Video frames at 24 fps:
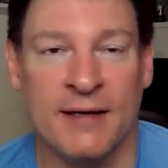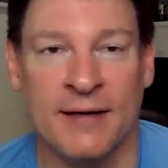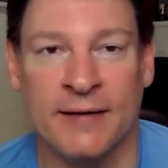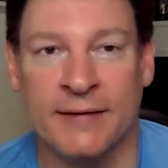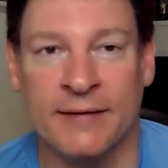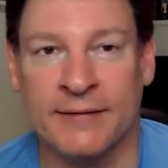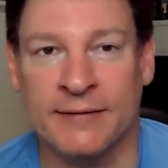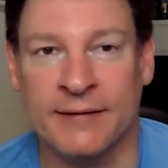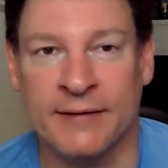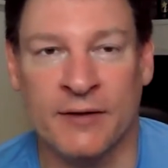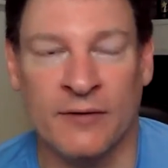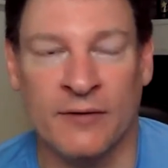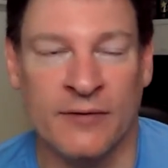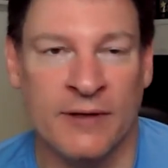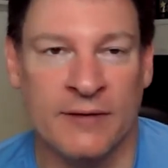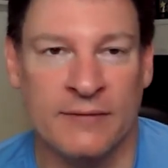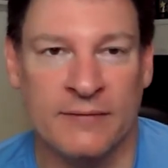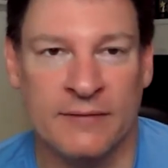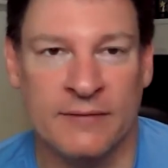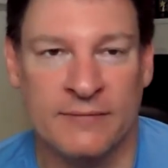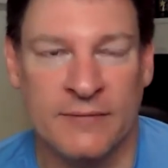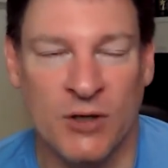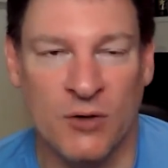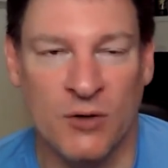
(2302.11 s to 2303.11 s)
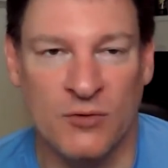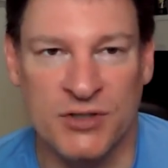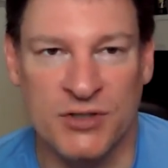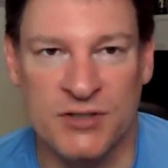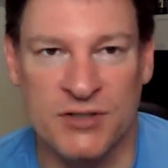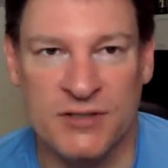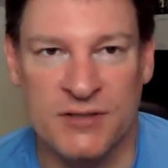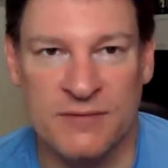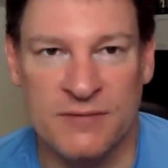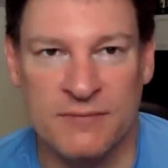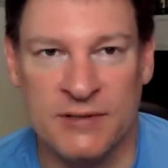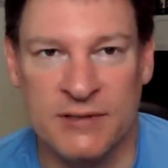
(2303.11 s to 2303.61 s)
Uh, you know that
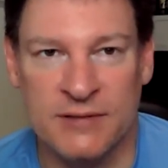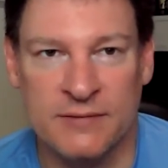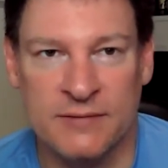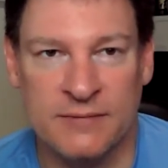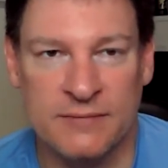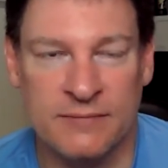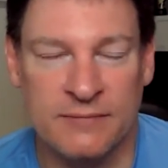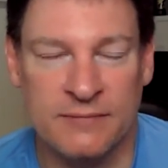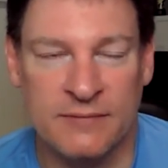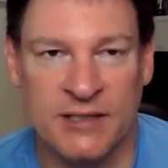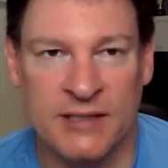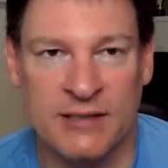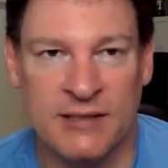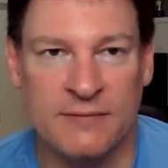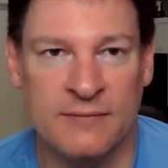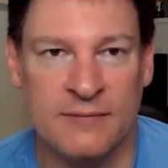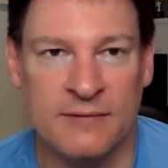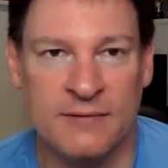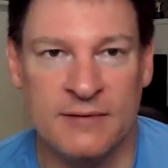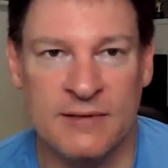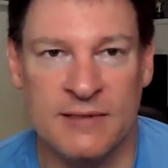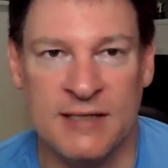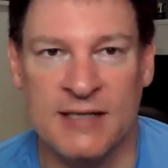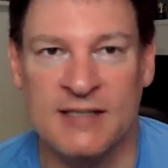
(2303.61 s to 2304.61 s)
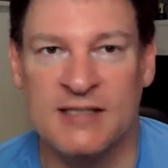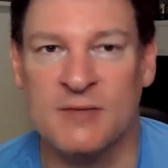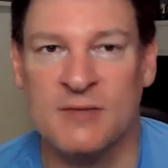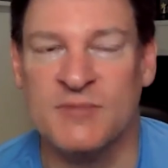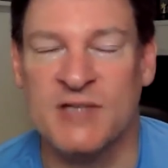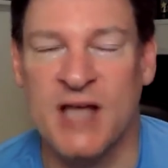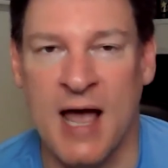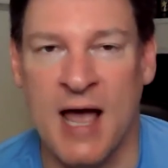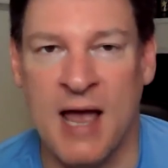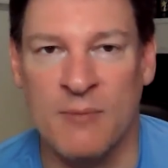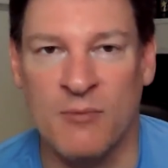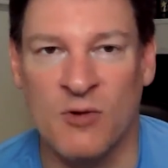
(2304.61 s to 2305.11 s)
coaches uh, need need
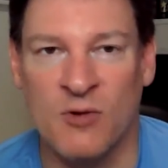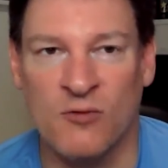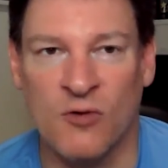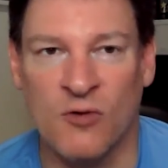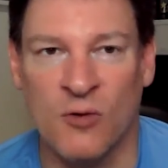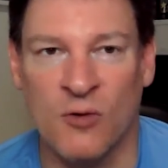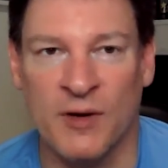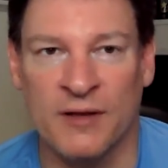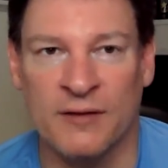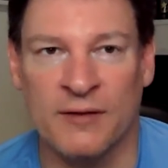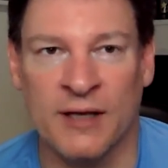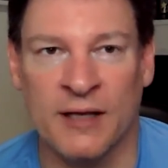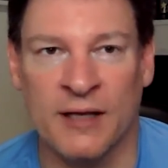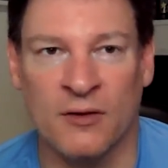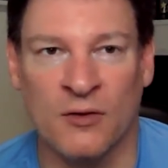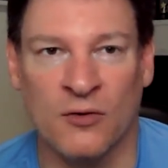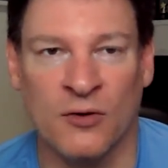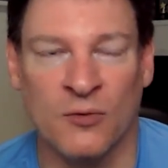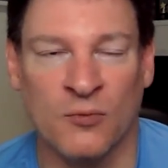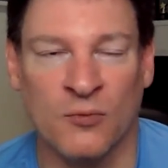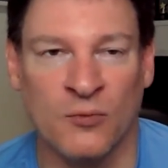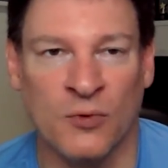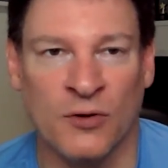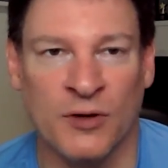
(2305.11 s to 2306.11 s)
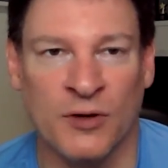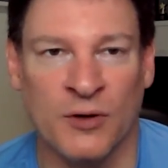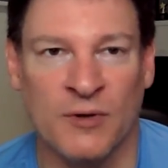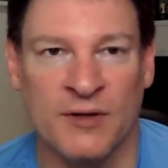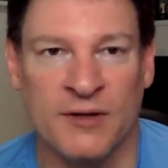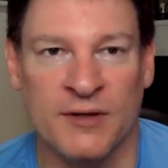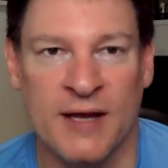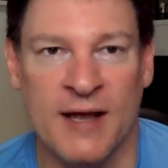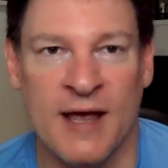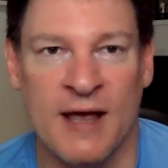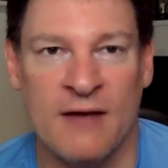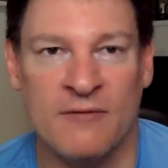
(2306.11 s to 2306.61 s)
some time before we, they learn really
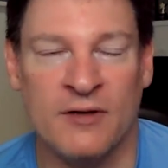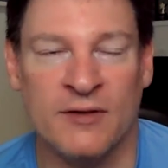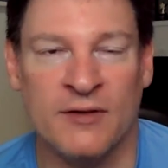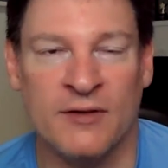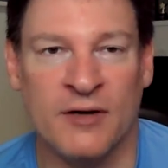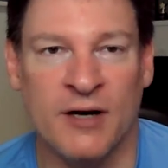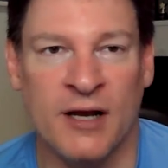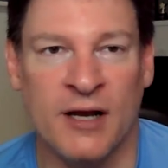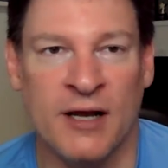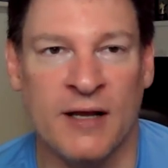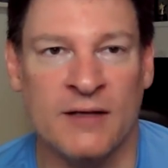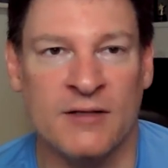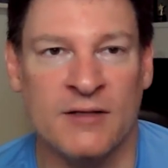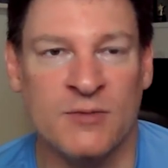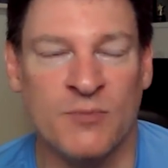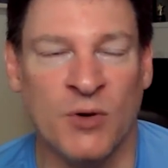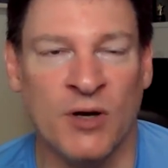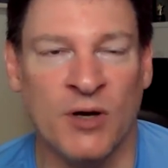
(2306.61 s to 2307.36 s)
what they have on their hands.